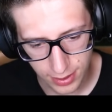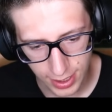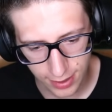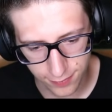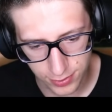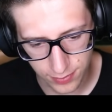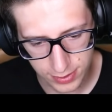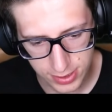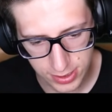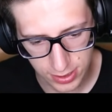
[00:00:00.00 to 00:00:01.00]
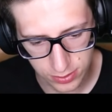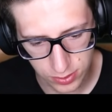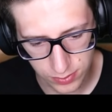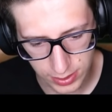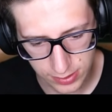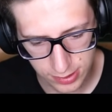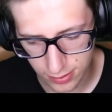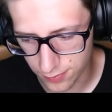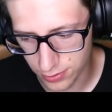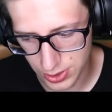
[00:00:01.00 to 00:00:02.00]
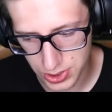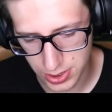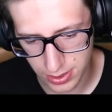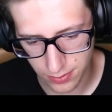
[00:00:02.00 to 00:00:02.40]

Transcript: after it's done doing its conversion,